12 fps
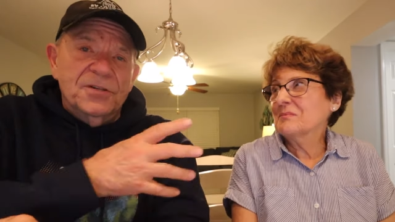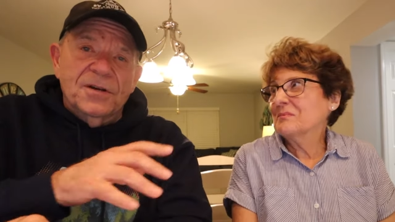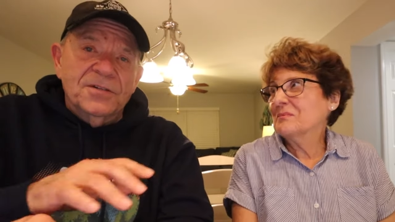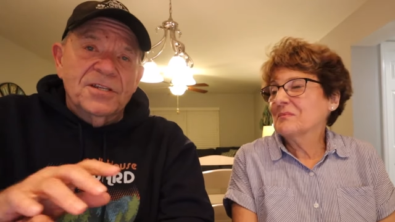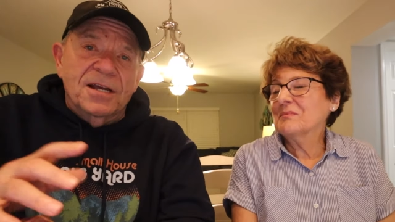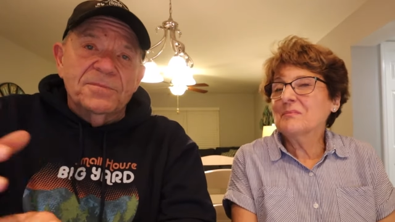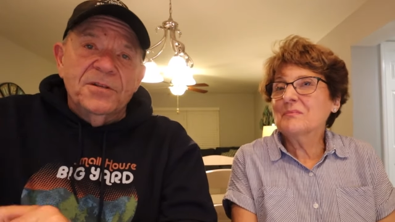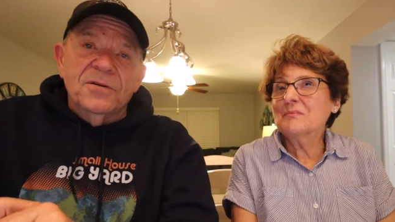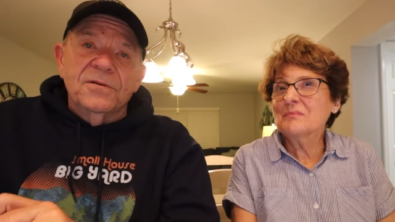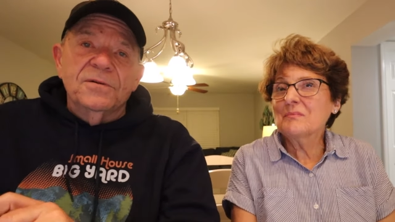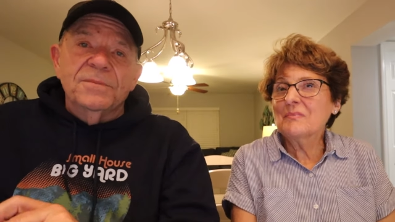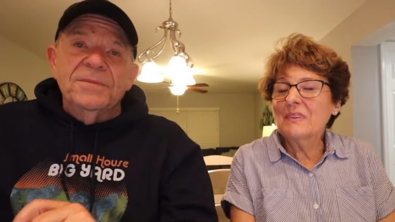Speaker 1: there are some, you
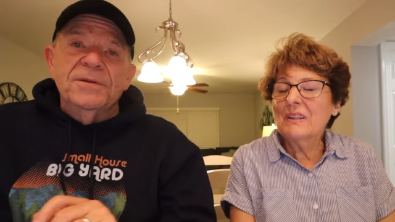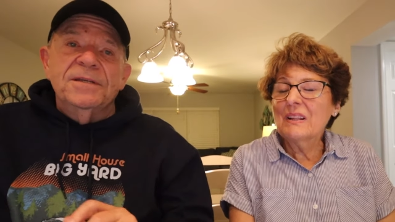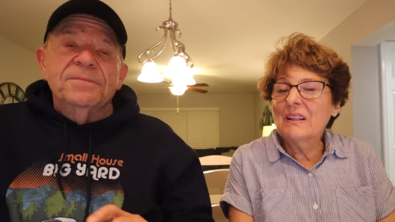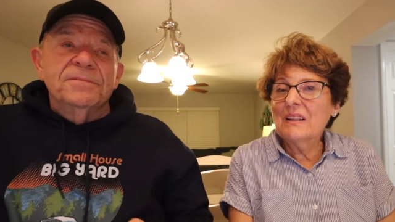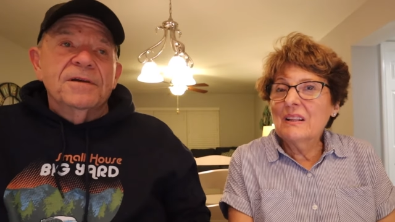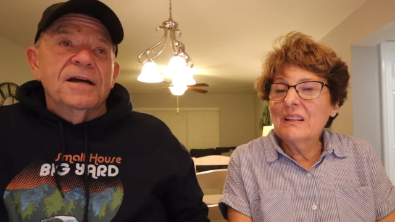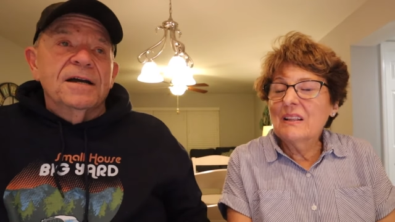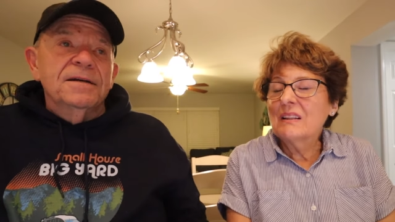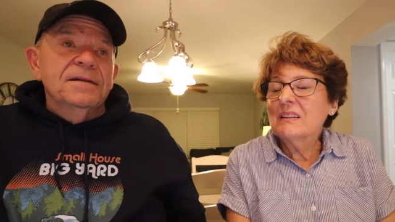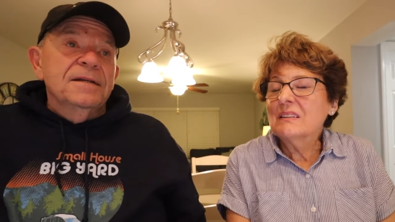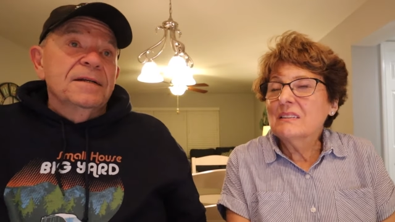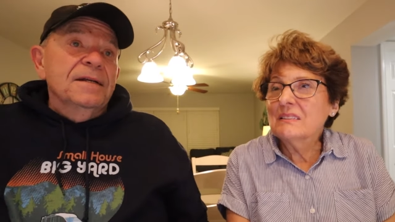know, maybe uh,
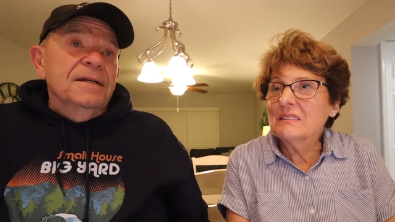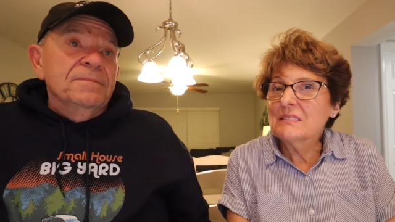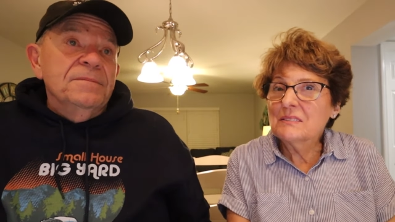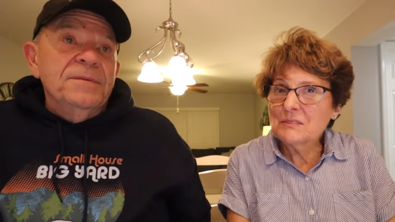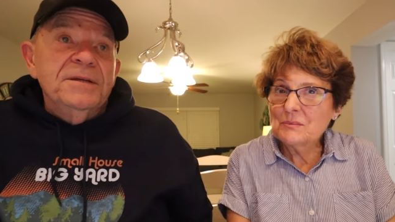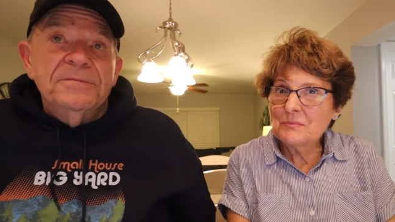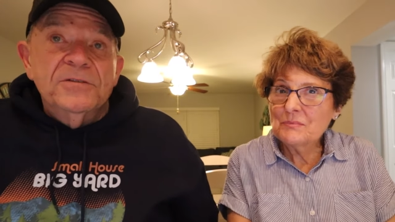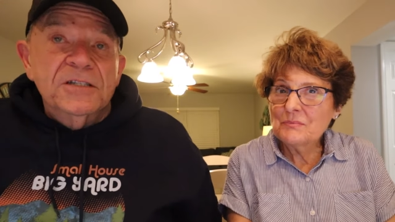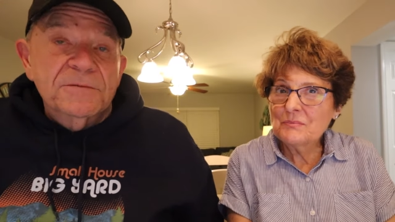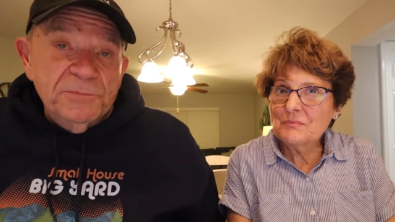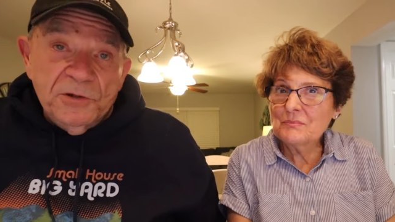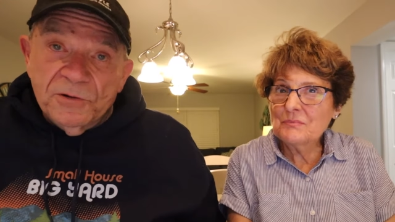maybe
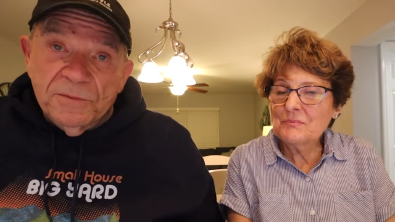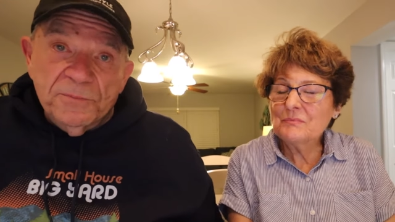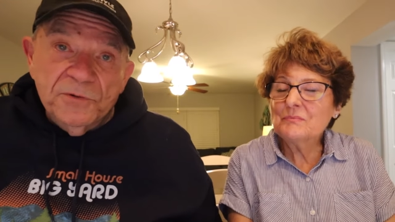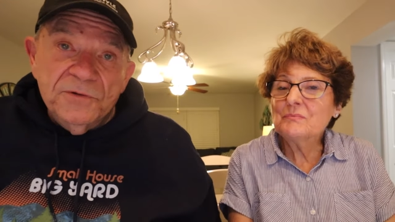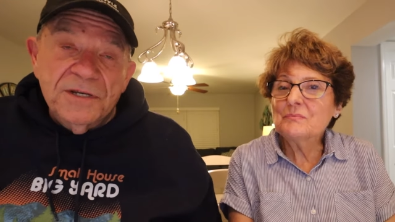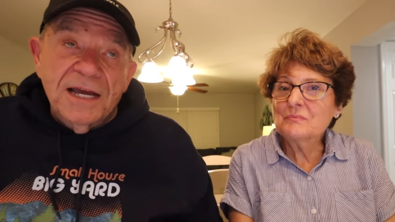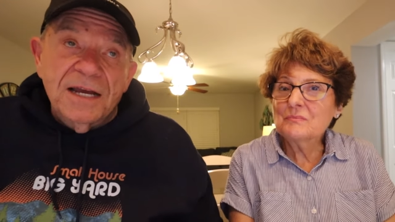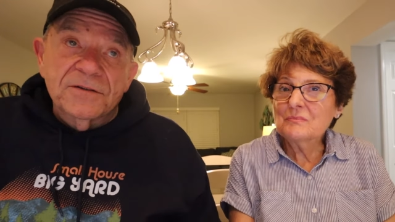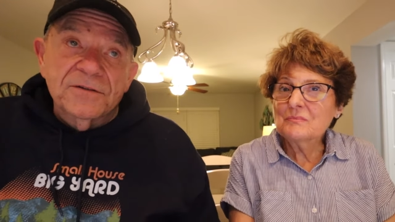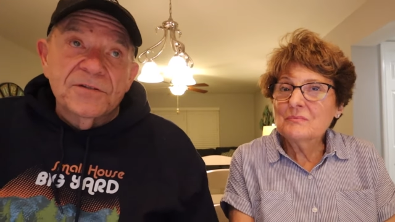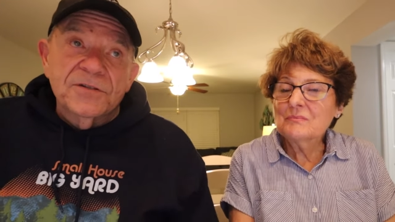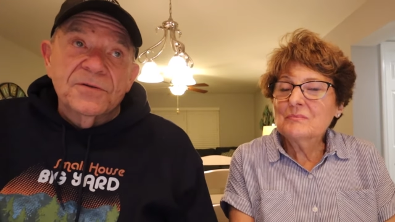just pure
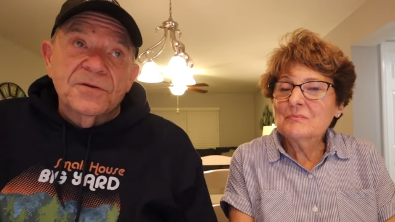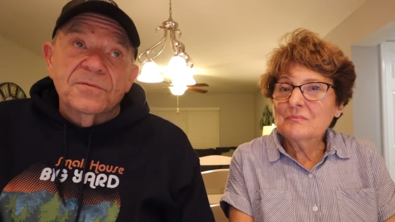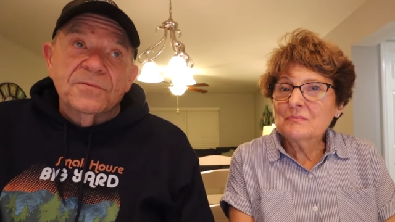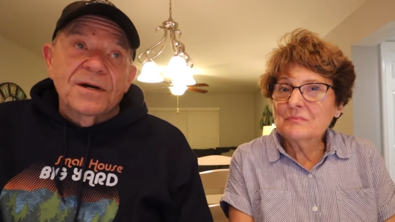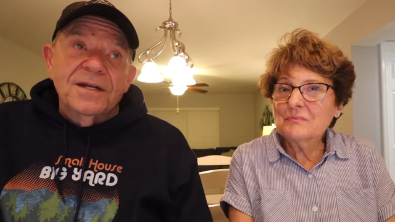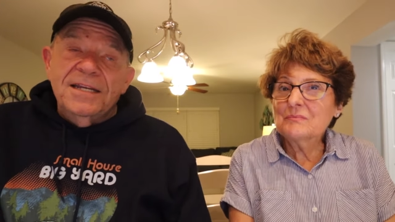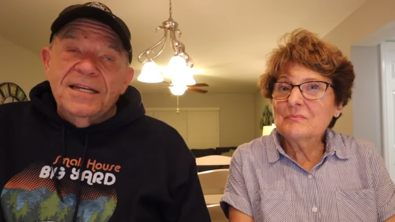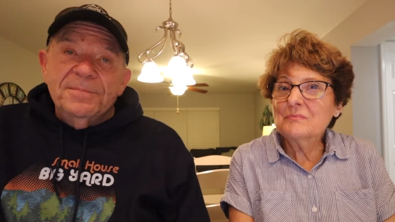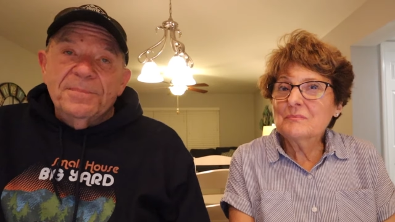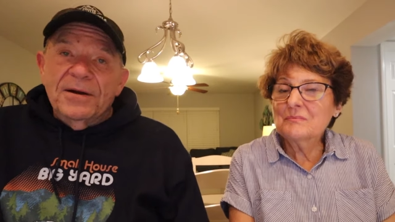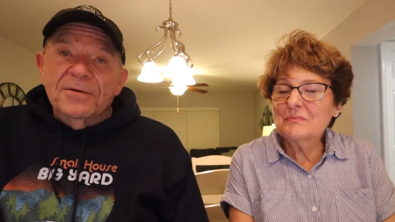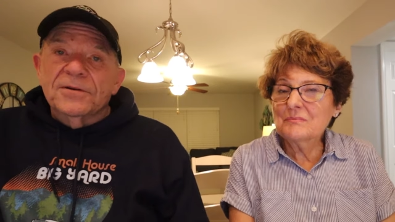boondockers who don't want any
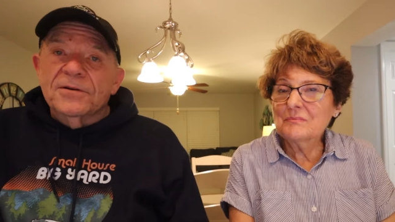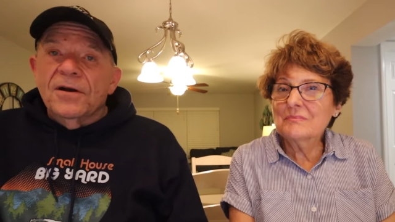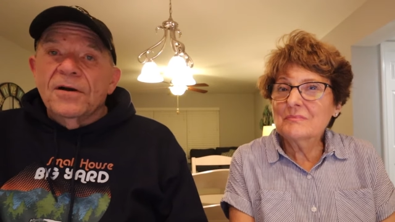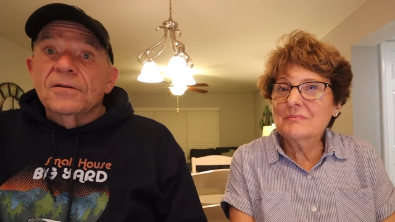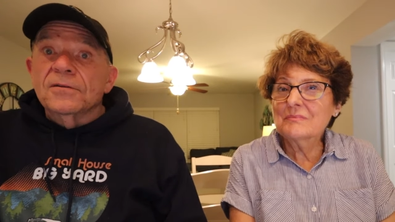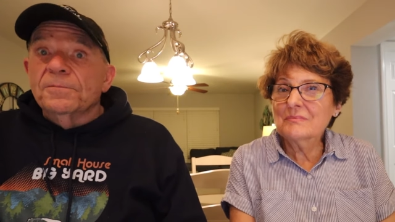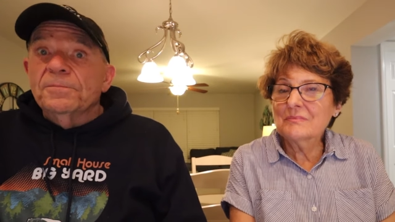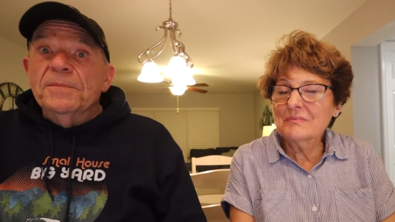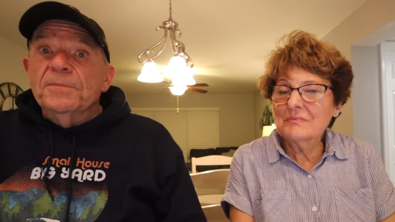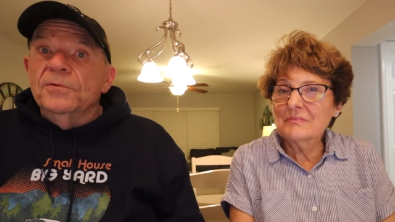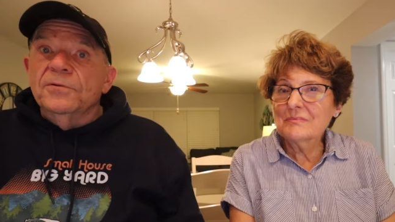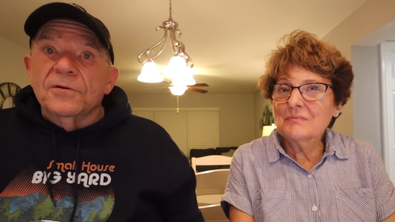power at all, or
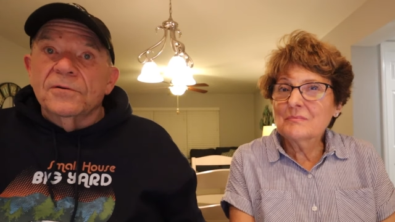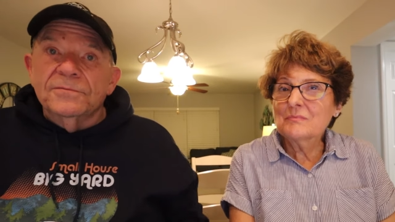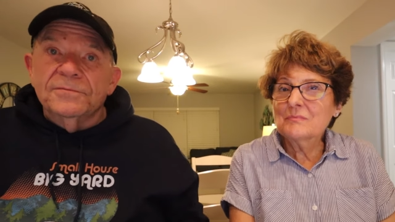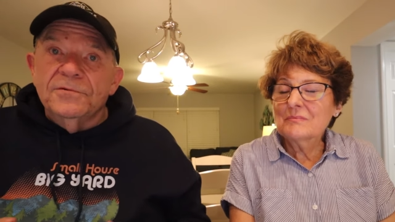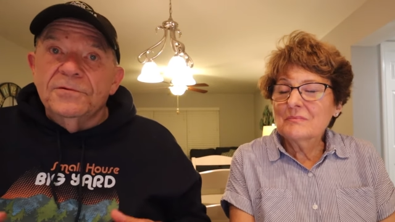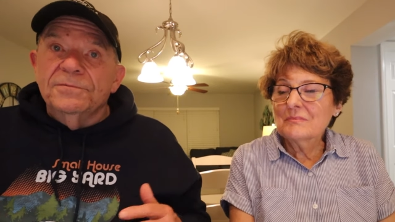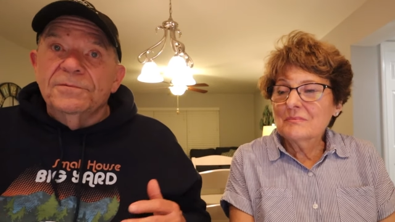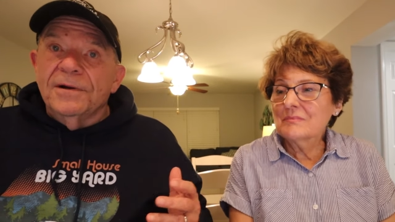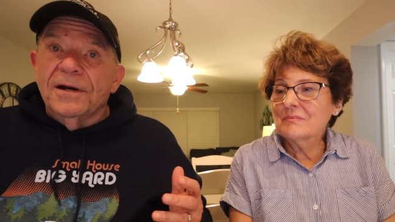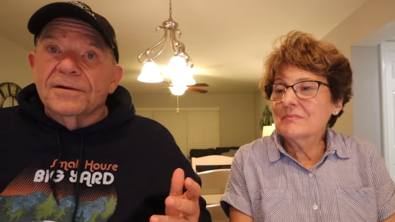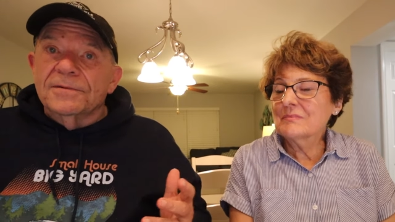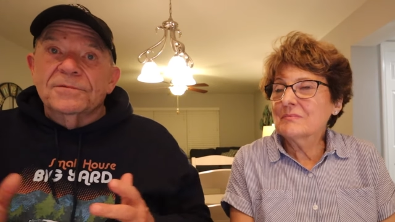people who don't who are